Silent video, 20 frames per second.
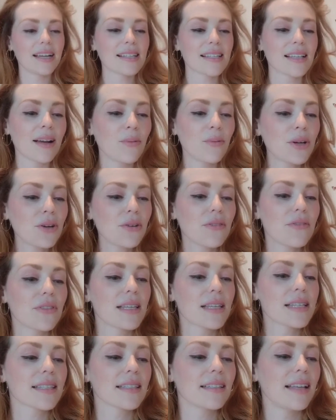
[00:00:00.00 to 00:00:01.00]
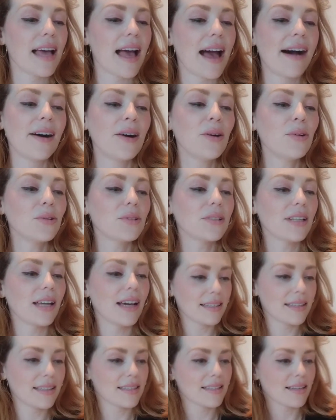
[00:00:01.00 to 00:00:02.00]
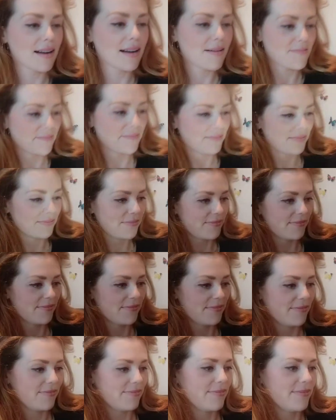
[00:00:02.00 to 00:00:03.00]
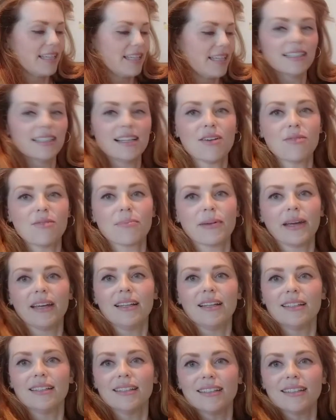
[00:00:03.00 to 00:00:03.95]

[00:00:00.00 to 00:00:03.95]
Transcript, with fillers: I wonder if this owl lights up a little bit.